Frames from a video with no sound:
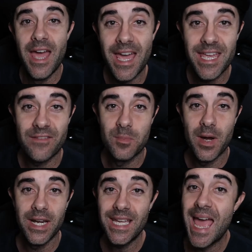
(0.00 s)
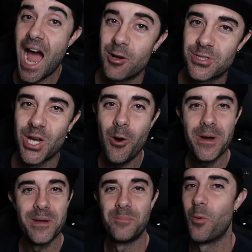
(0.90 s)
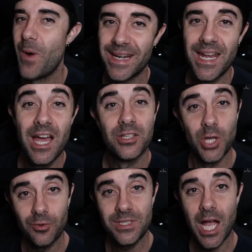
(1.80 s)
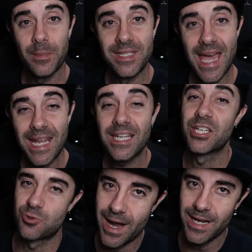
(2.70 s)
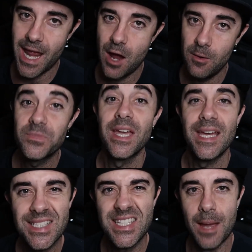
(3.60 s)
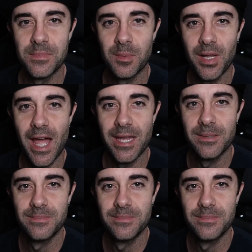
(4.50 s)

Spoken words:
Hey everybody, how's it going? But wait, don't tell me yet, because right now, it's time to play.